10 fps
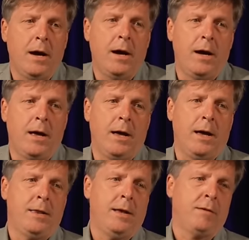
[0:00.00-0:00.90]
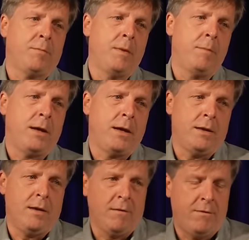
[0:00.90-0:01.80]
and that's
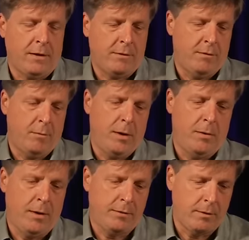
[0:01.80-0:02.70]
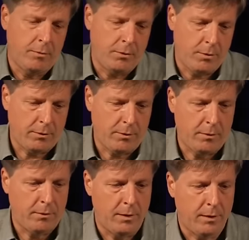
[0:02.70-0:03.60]
mimicking the effects of amino acid
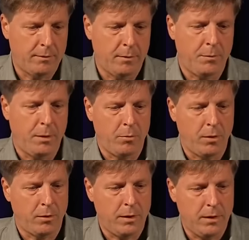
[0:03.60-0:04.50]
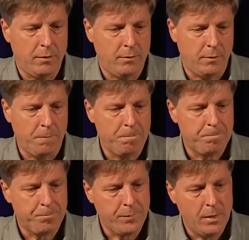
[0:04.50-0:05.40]
restriction, so that's something we're looking into.
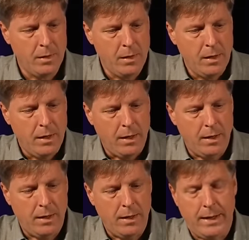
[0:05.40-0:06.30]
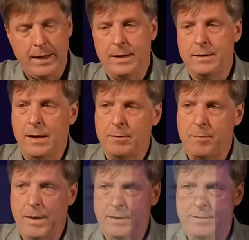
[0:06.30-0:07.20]
And
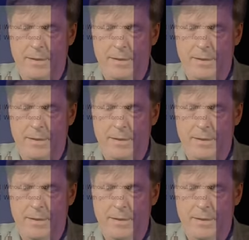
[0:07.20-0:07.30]
coming back to